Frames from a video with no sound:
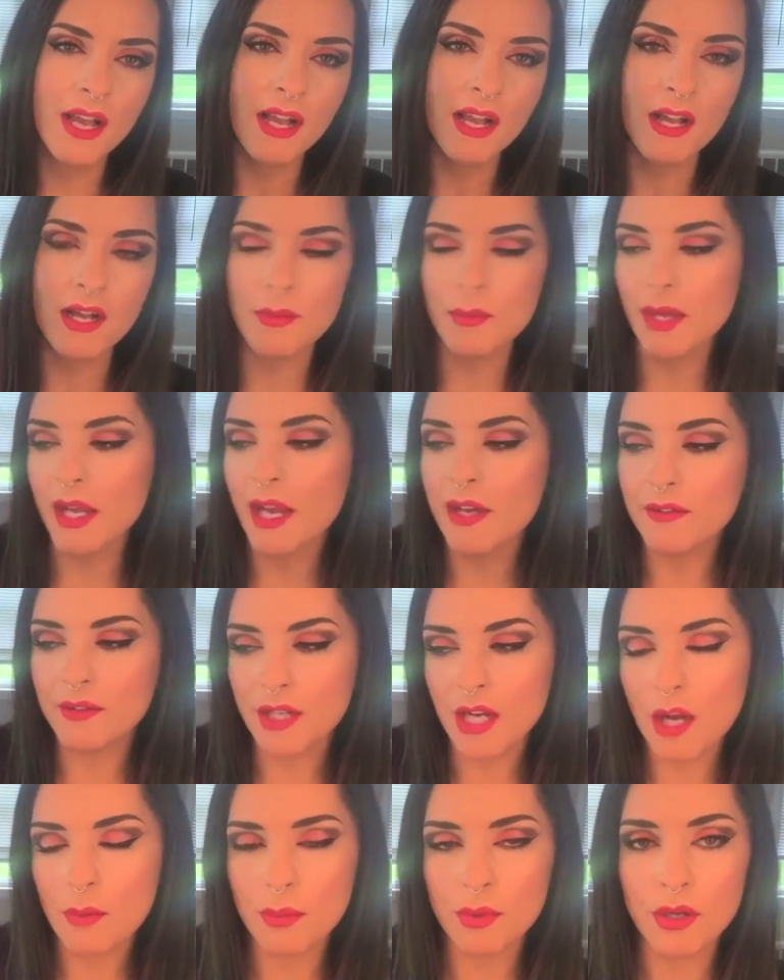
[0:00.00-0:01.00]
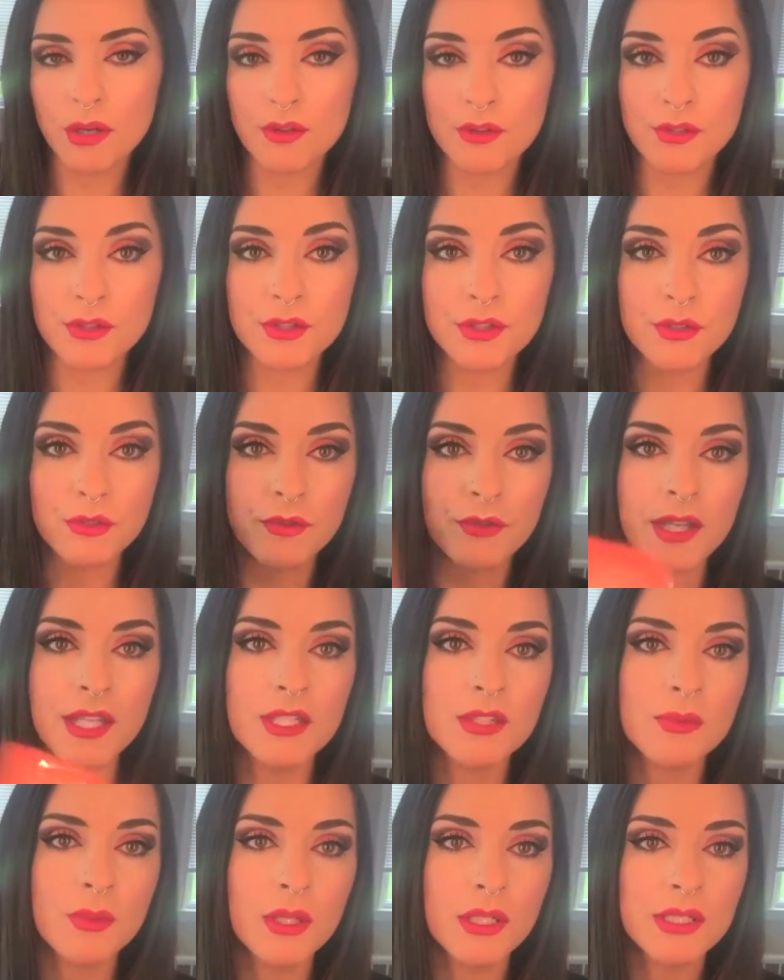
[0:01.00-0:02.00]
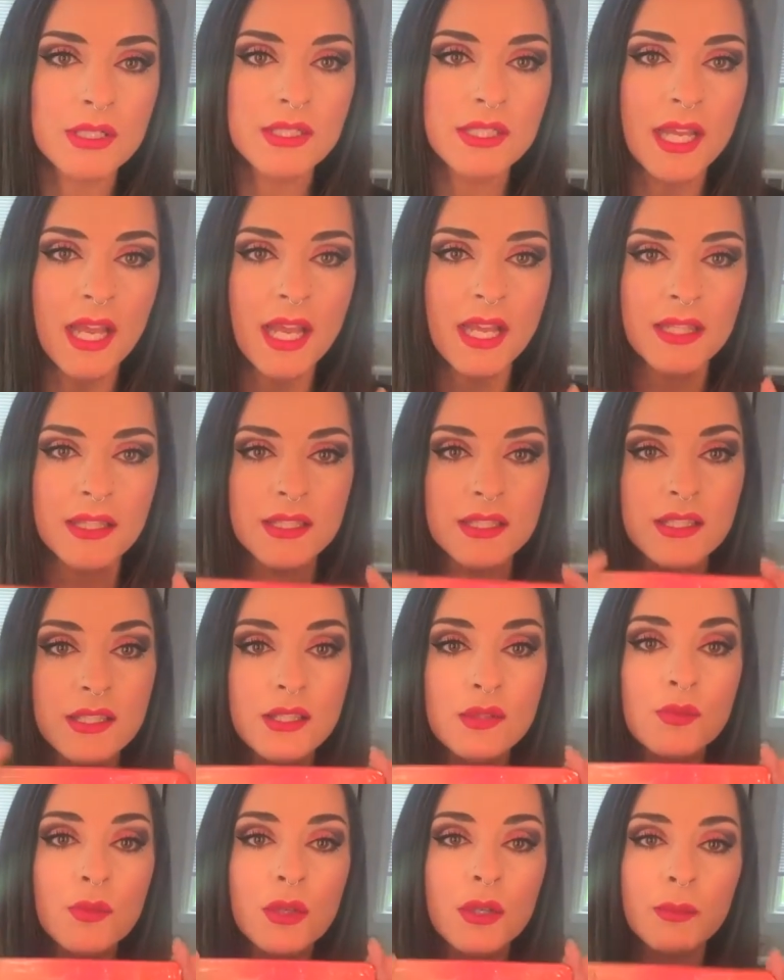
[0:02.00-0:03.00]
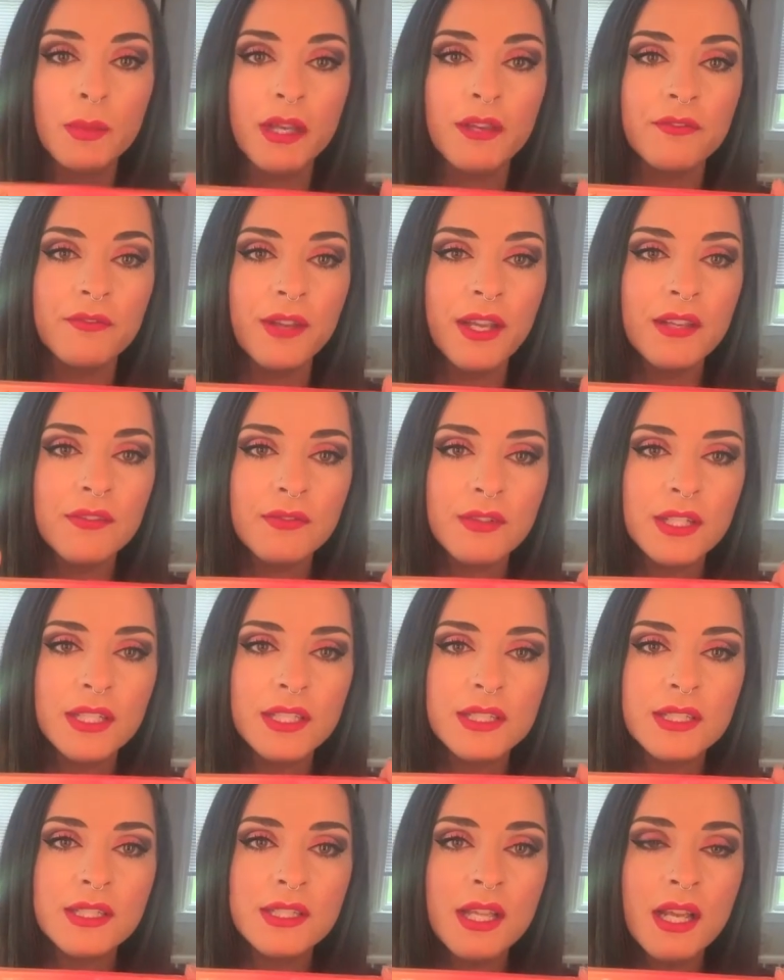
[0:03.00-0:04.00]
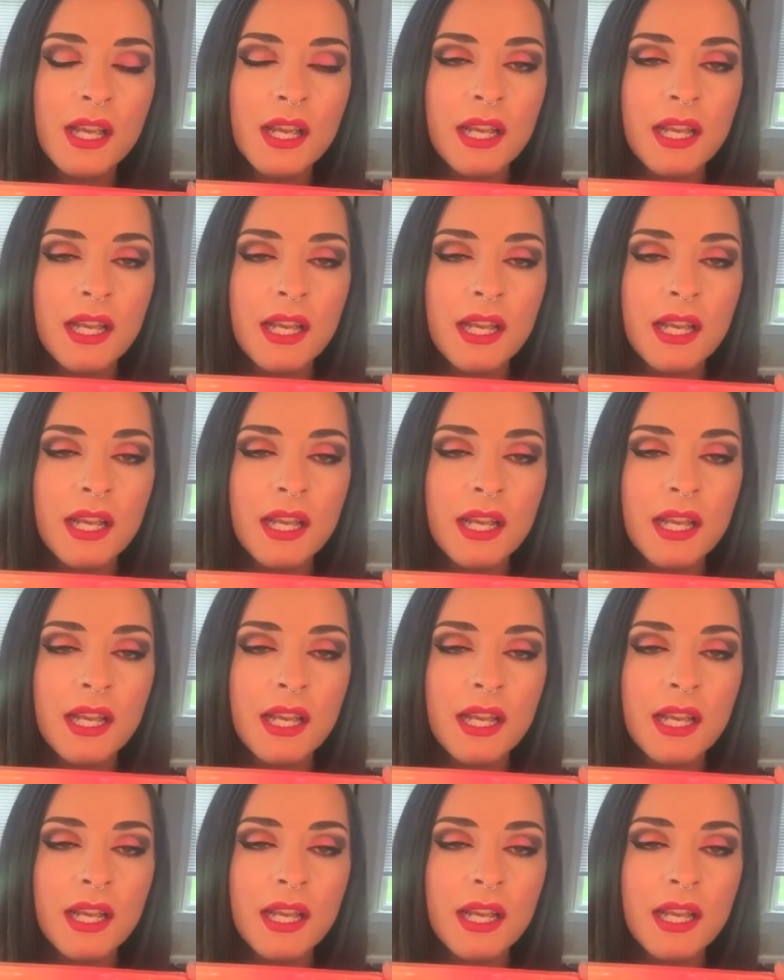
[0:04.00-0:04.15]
I have a couple other Too Faced ones, and this is one of my favorites.